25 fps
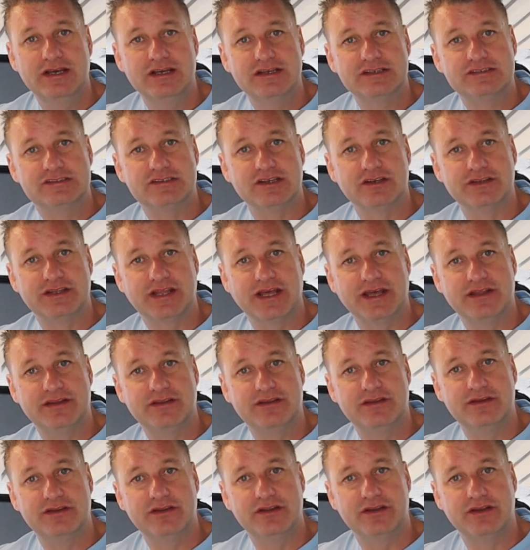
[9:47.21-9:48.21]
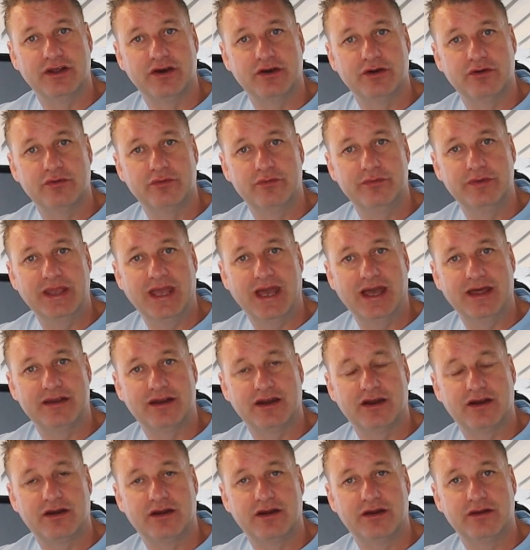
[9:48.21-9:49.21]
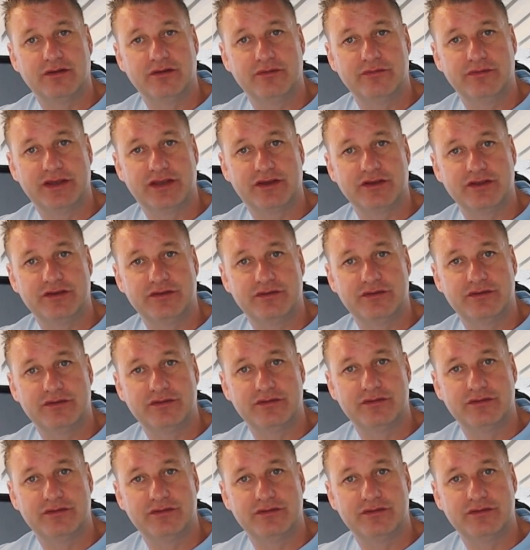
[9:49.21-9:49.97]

So then we could